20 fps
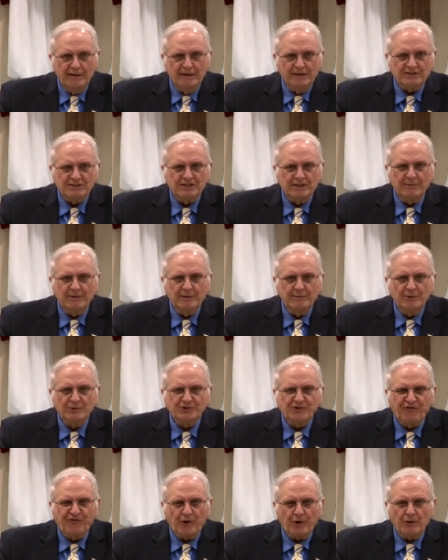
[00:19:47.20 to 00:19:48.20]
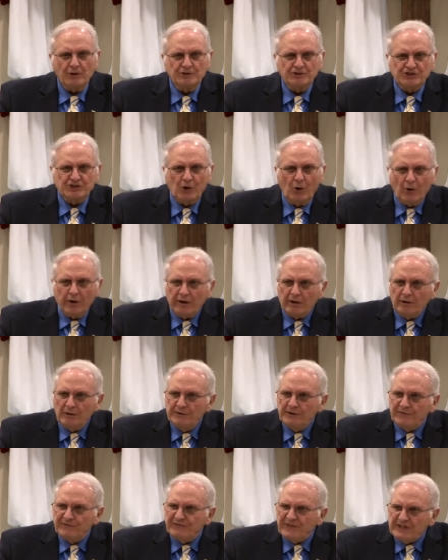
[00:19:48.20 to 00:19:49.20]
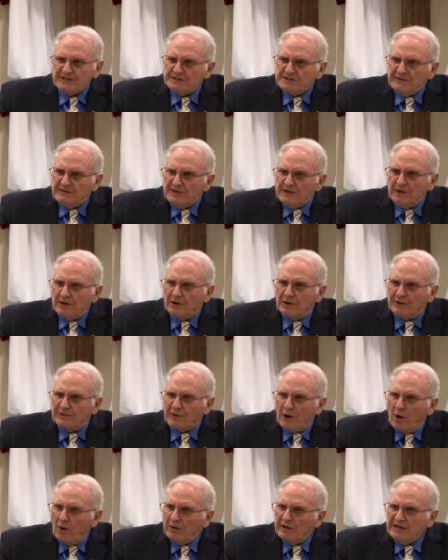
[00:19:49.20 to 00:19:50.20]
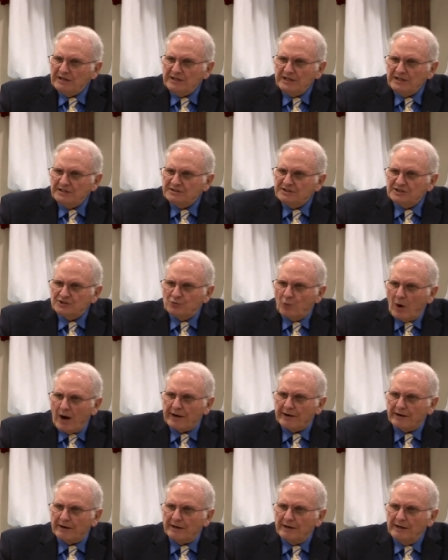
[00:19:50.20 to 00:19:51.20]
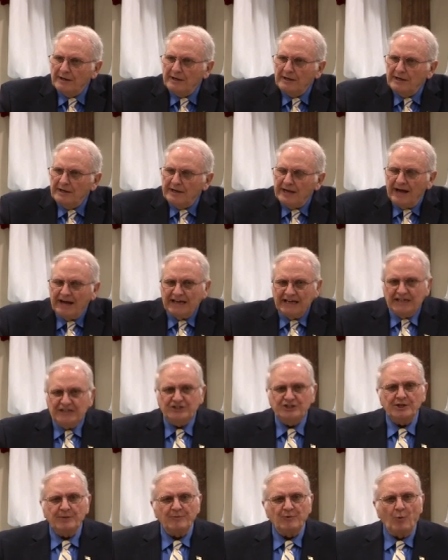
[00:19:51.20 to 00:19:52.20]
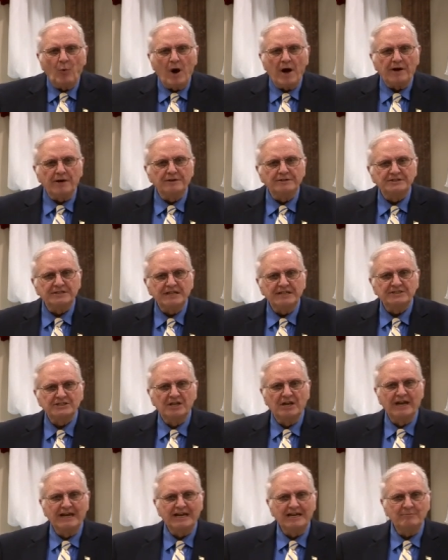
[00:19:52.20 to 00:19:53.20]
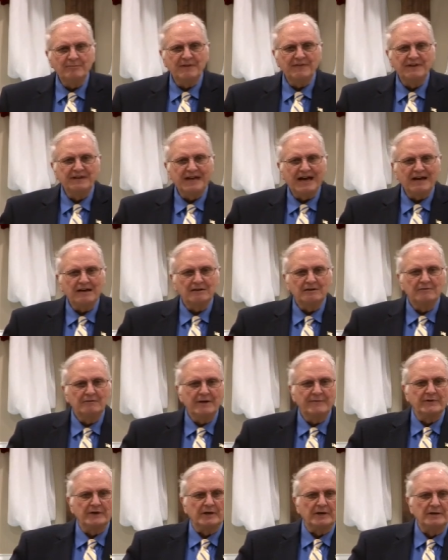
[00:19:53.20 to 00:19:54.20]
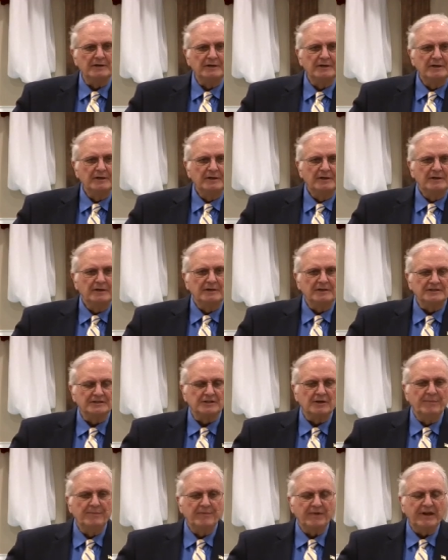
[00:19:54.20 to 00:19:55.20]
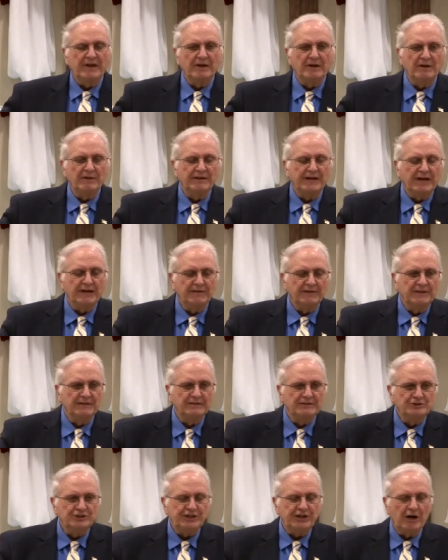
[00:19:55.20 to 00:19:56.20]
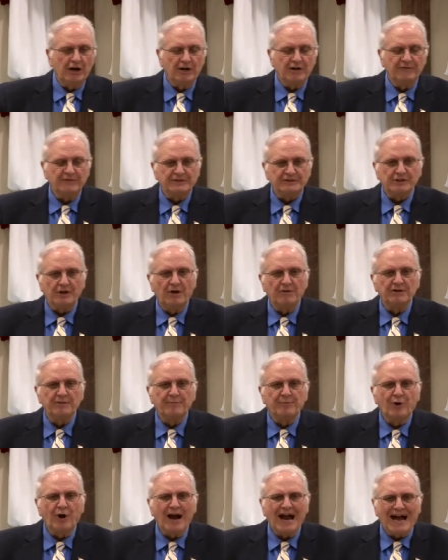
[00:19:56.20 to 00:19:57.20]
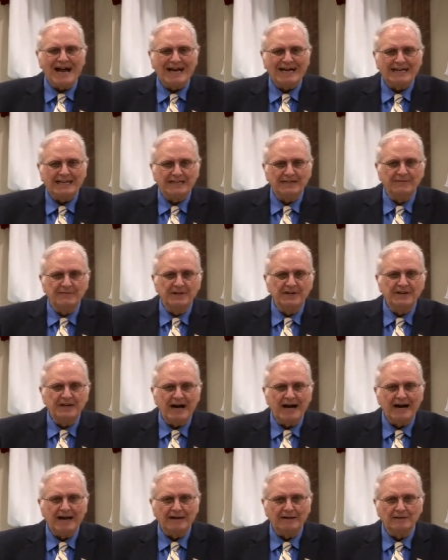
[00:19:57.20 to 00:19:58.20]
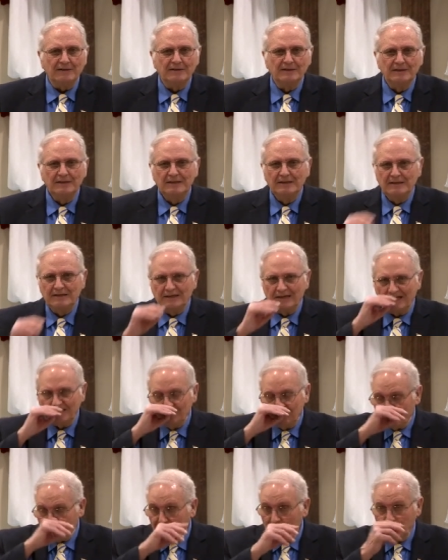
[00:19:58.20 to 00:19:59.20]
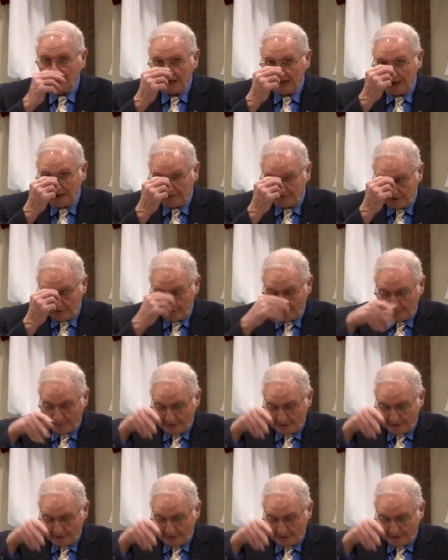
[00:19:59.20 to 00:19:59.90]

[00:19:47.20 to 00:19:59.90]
It's some of the most fertile soil on the face of the earth. All it needs is water. Now, Egypt waters its land by the Nile River. This thing down in the geography, it's called the pride of the Nile. And you can look at it from